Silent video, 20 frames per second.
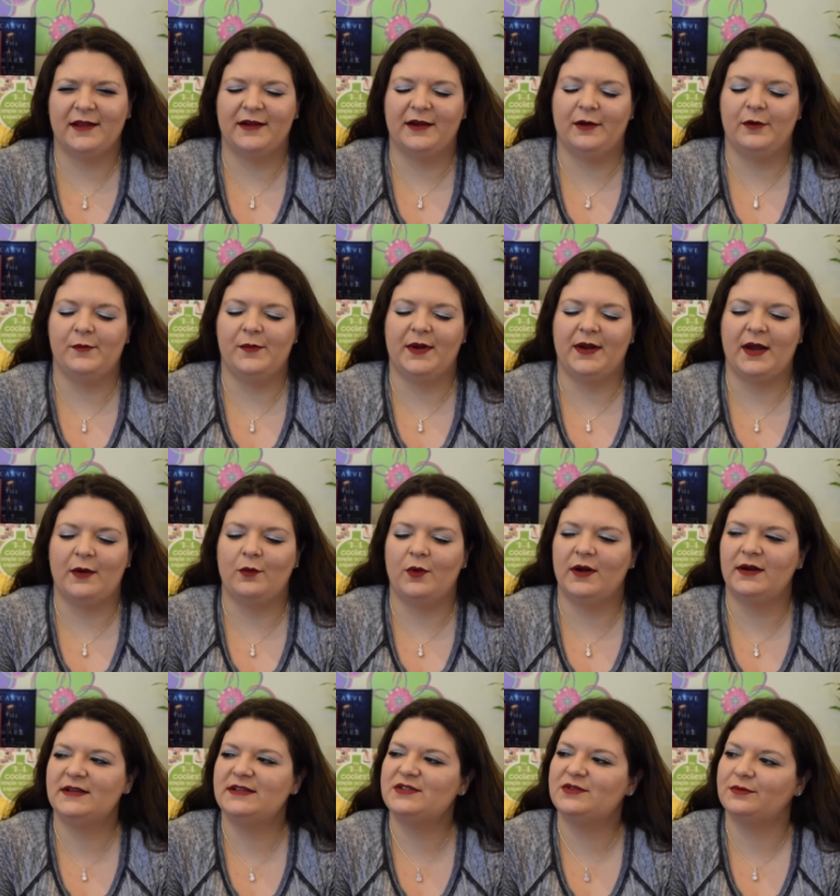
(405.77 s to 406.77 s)
ago, but I
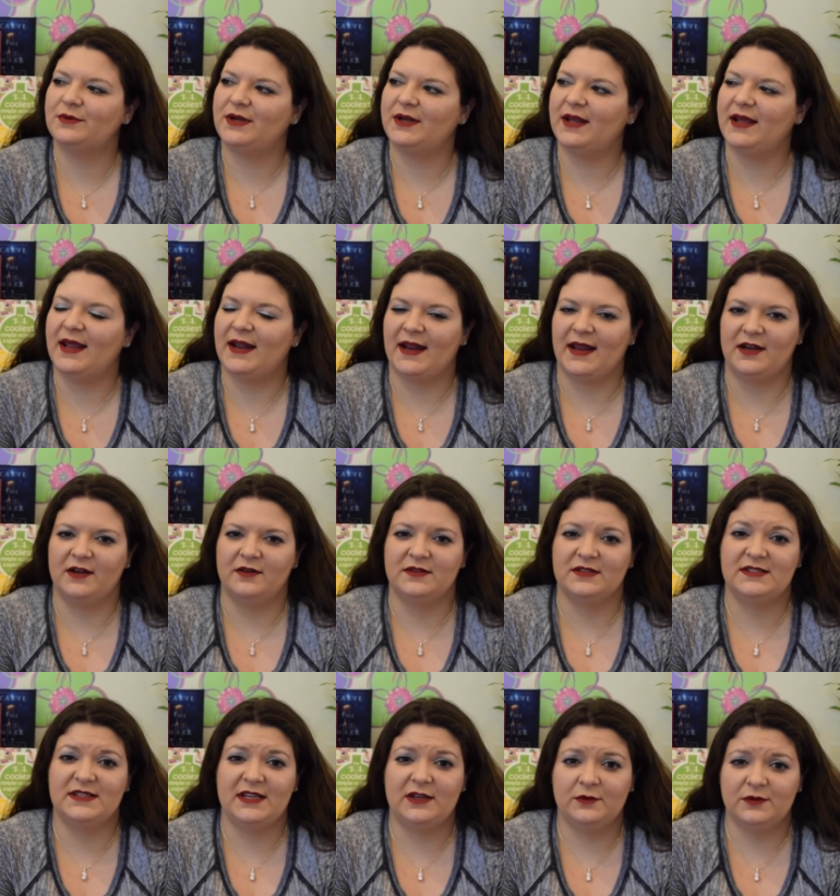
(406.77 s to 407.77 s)
wanted to read it and I know the
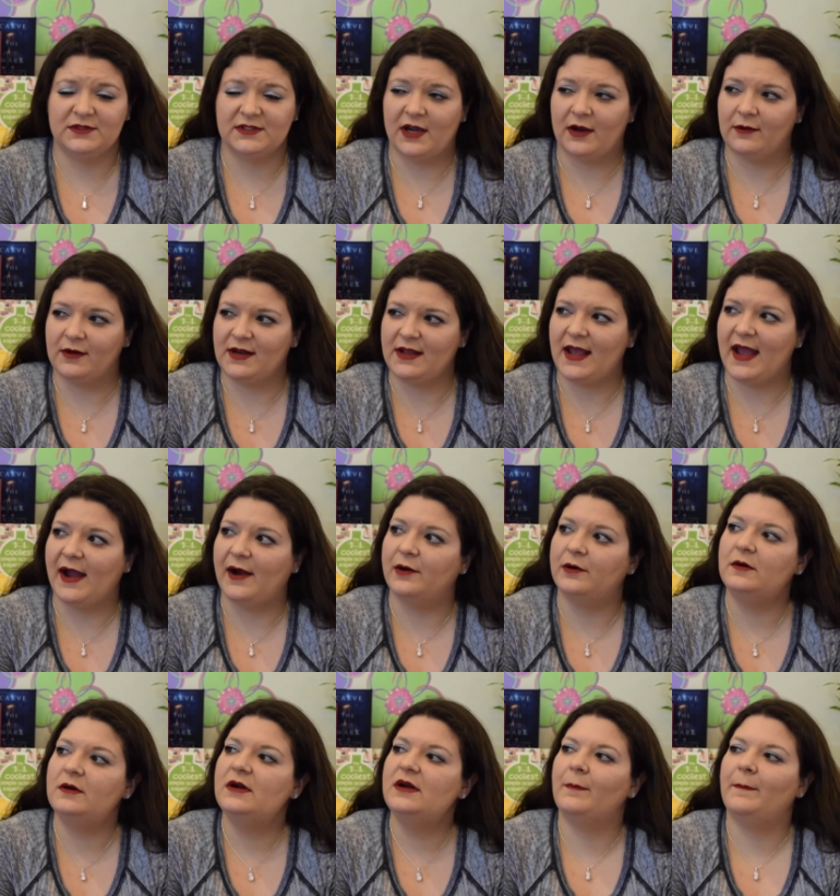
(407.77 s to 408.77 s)
sequel's already
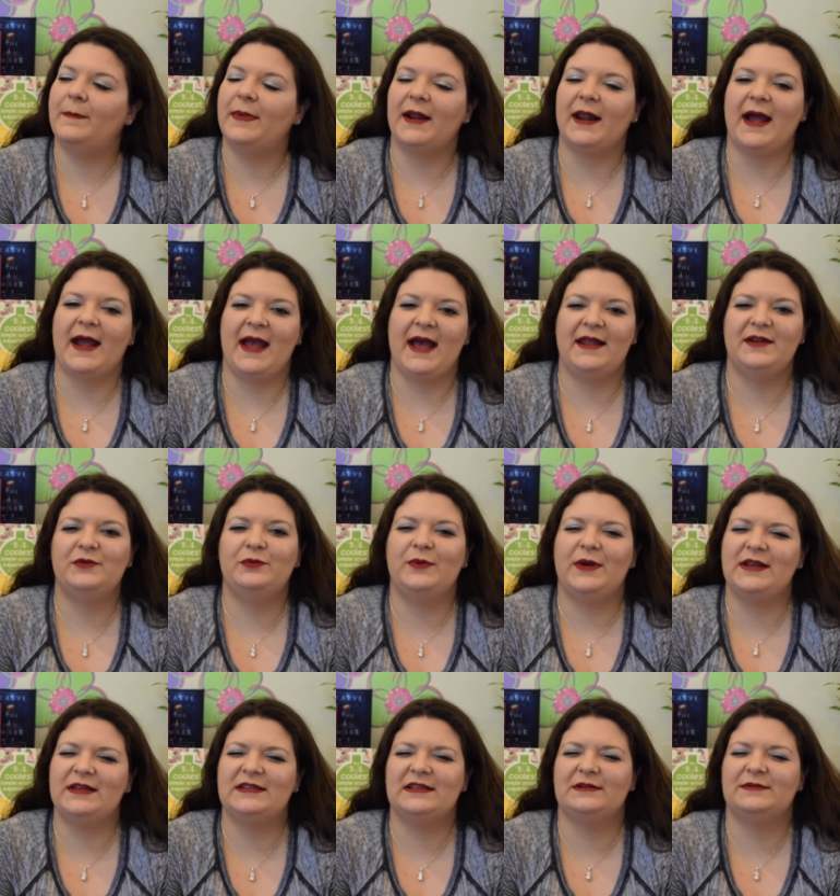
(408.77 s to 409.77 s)
out, but I had to
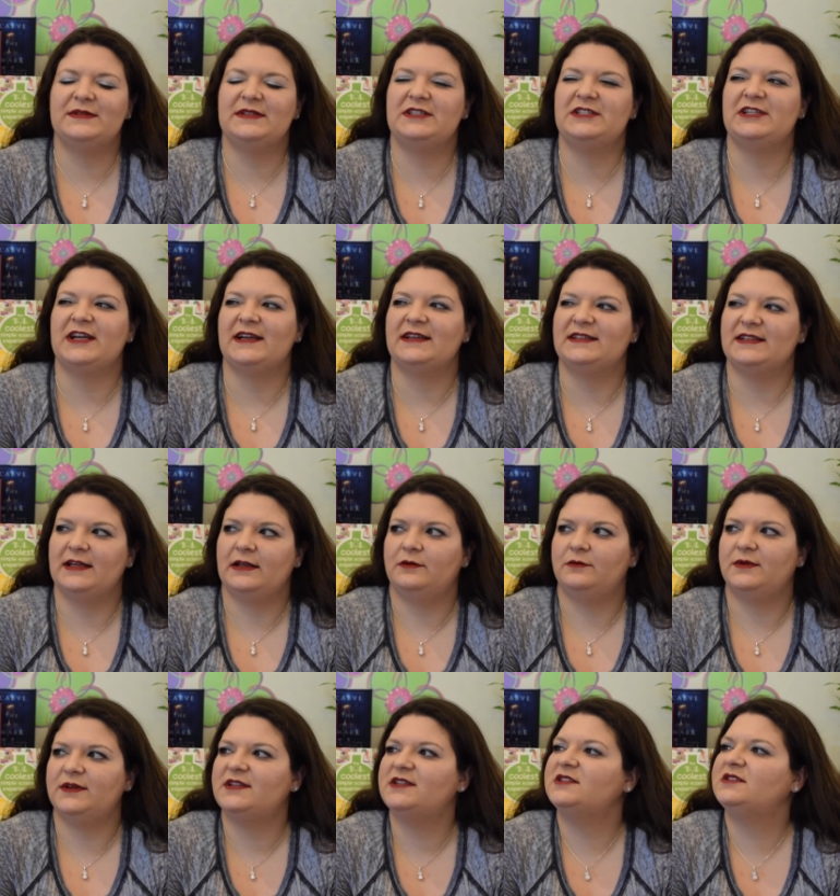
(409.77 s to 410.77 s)
wait till it was checked
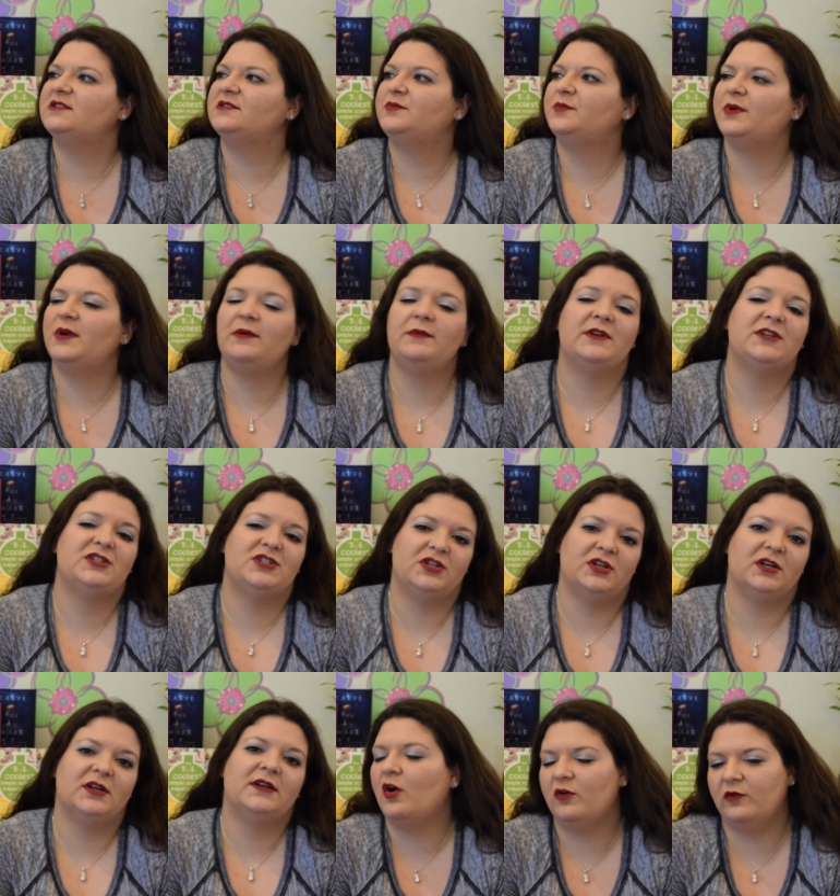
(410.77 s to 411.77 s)
in, which pretty much
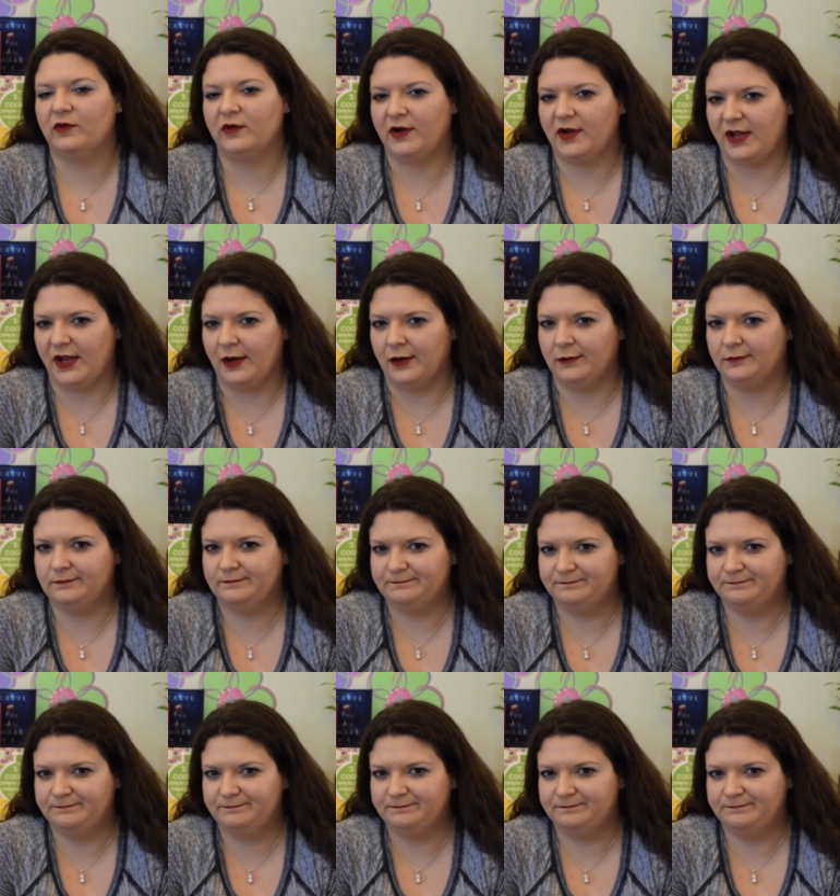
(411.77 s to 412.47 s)
took over a year.